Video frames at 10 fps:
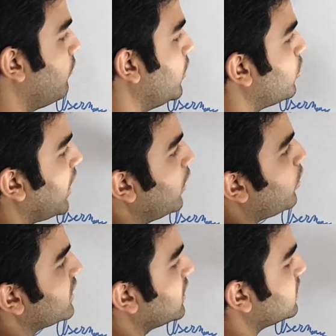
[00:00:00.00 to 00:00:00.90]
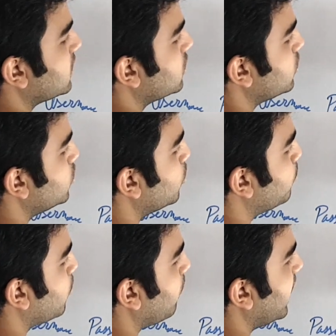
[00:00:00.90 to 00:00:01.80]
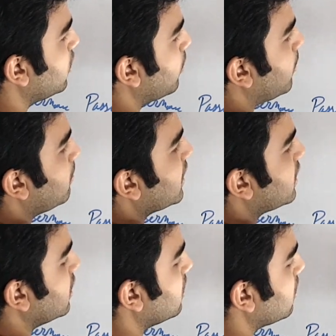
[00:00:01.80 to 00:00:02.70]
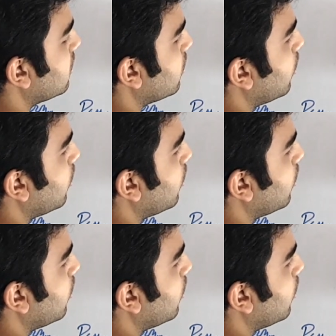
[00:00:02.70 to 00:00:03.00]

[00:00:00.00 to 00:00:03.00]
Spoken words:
when you try to SSH, you provide your public key